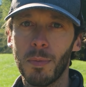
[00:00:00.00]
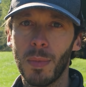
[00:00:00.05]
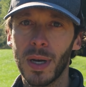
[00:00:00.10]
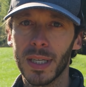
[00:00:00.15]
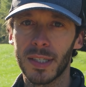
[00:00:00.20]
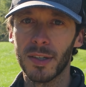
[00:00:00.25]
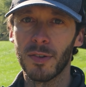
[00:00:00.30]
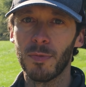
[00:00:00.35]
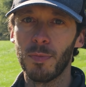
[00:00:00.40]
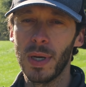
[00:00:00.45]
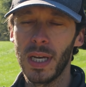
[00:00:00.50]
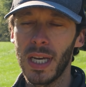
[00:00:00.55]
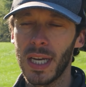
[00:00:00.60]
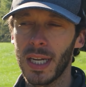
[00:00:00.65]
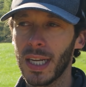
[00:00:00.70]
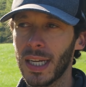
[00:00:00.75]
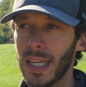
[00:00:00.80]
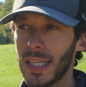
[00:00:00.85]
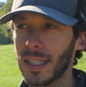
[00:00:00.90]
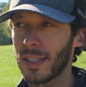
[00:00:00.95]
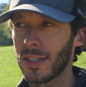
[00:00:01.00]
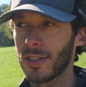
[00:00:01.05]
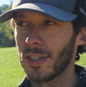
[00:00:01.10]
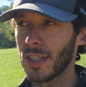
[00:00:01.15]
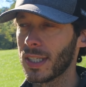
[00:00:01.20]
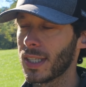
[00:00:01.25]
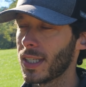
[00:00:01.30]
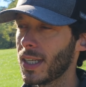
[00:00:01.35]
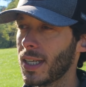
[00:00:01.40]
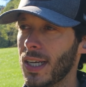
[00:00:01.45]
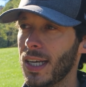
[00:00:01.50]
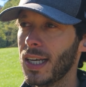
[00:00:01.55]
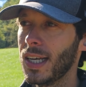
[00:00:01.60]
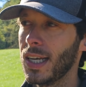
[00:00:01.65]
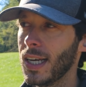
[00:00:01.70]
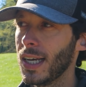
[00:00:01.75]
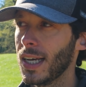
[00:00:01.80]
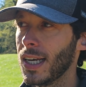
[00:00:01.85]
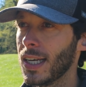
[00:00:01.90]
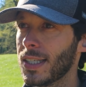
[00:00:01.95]
must have been, and it's just
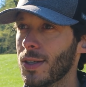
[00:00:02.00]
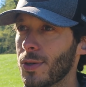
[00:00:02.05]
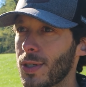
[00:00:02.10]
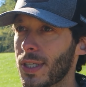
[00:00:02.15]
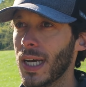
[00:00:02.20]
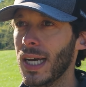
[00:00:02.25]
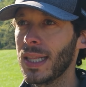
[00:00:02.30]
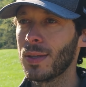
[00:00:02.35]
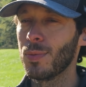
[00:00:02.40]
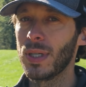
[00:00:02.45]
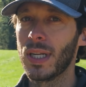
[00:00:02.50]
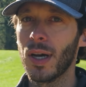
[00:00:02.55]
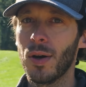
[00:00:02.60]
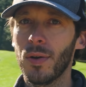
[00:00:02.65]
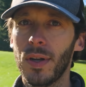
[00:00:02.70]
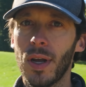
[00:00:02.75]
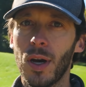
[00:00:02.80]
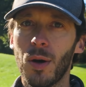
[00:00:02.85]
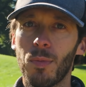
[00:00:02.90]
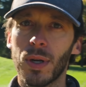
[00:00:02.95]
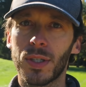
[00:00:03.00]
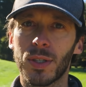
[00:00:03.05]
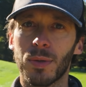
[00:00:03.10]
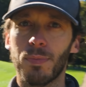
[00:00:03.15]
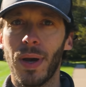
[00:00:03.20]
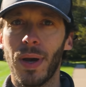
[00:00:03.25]
so sad that we don't know much